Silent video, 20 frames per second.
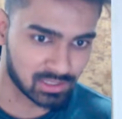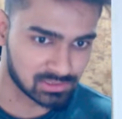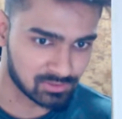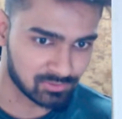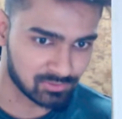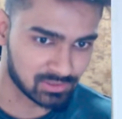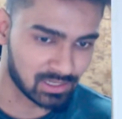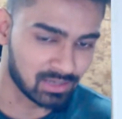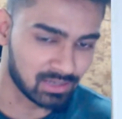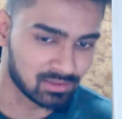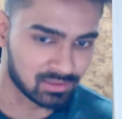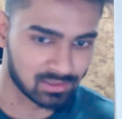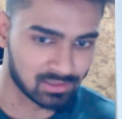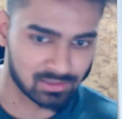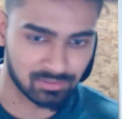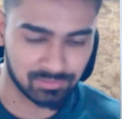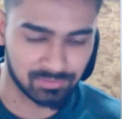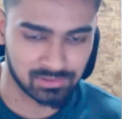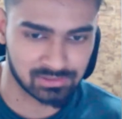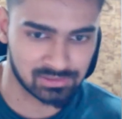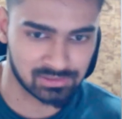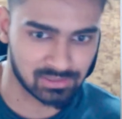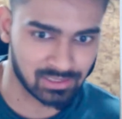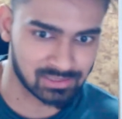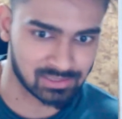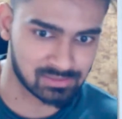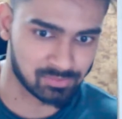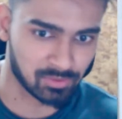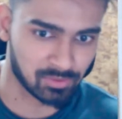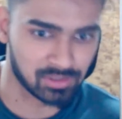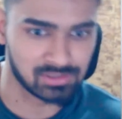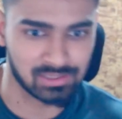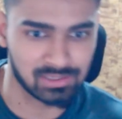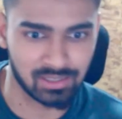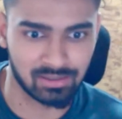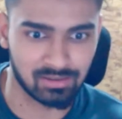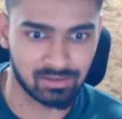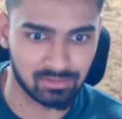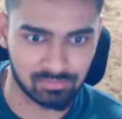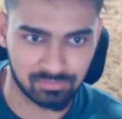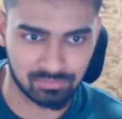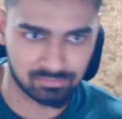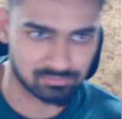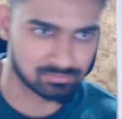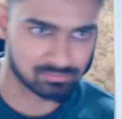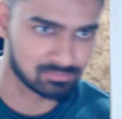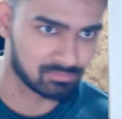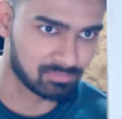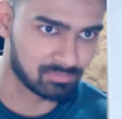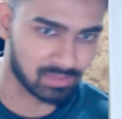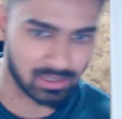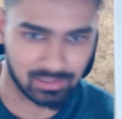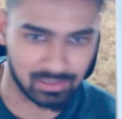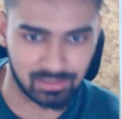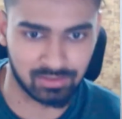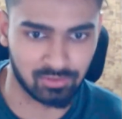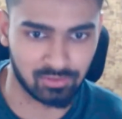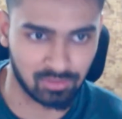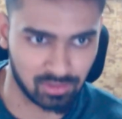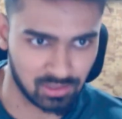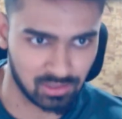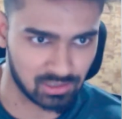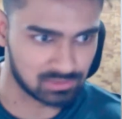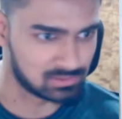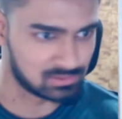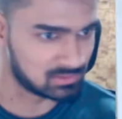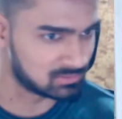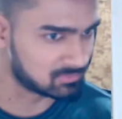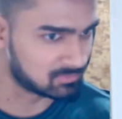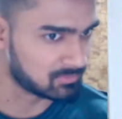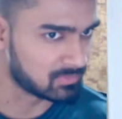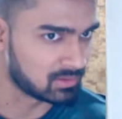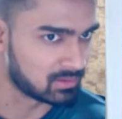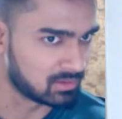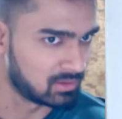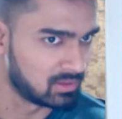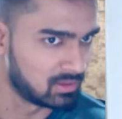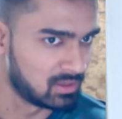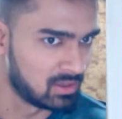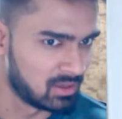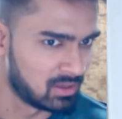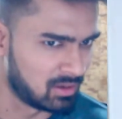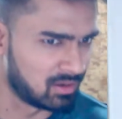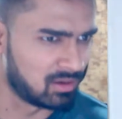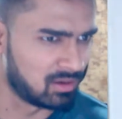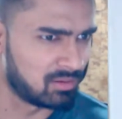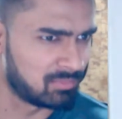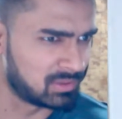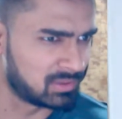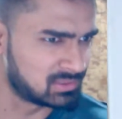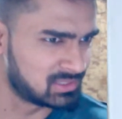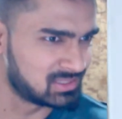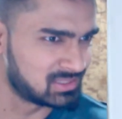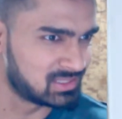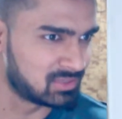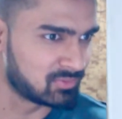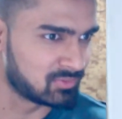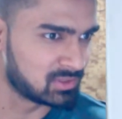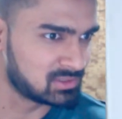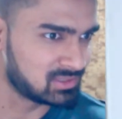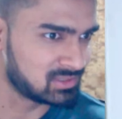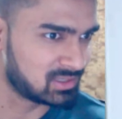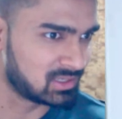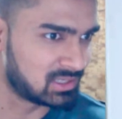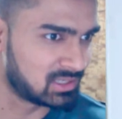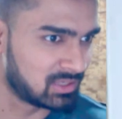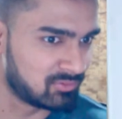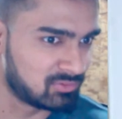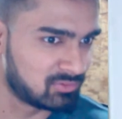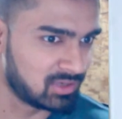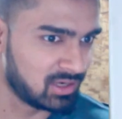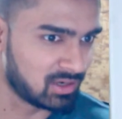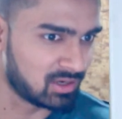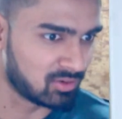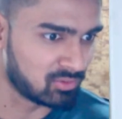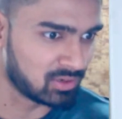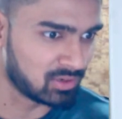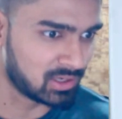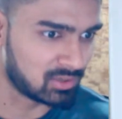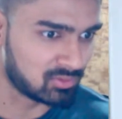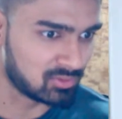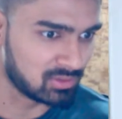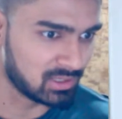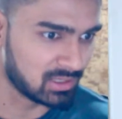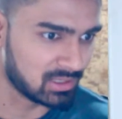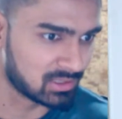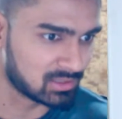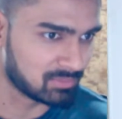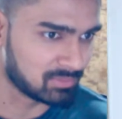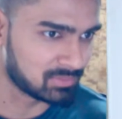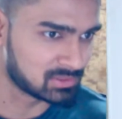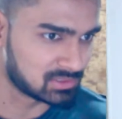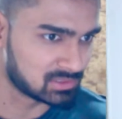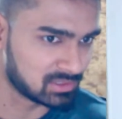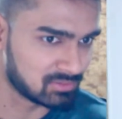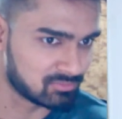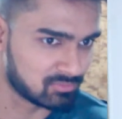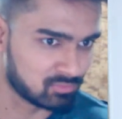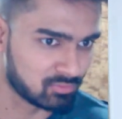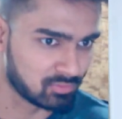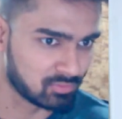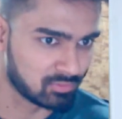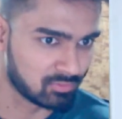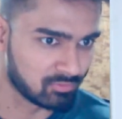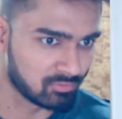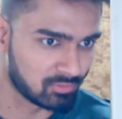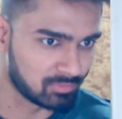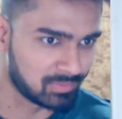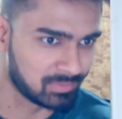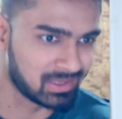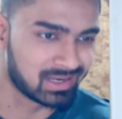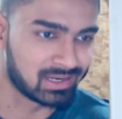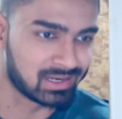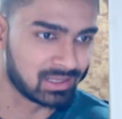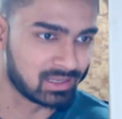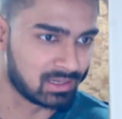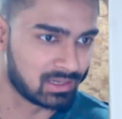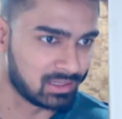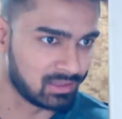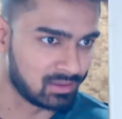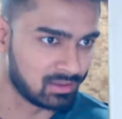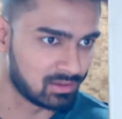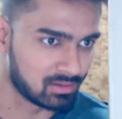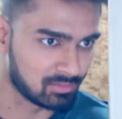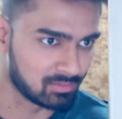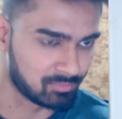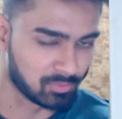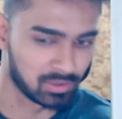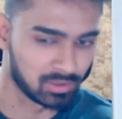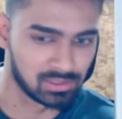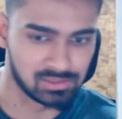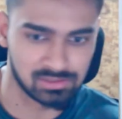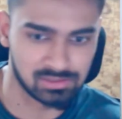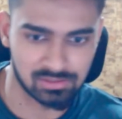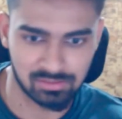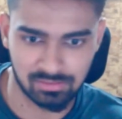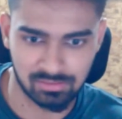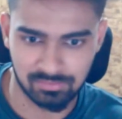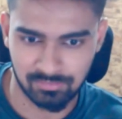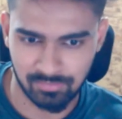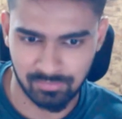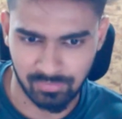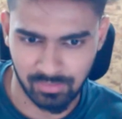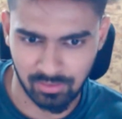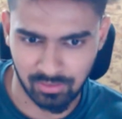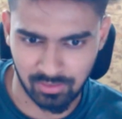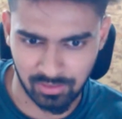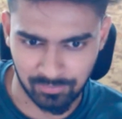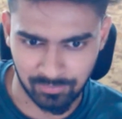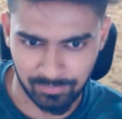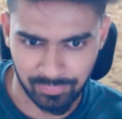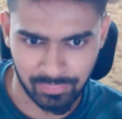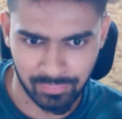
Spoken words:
answer for that, the other person gets points and I get a wrong answer. But since it was a Div-3 round, I don't think other person would be getting any points. Okay.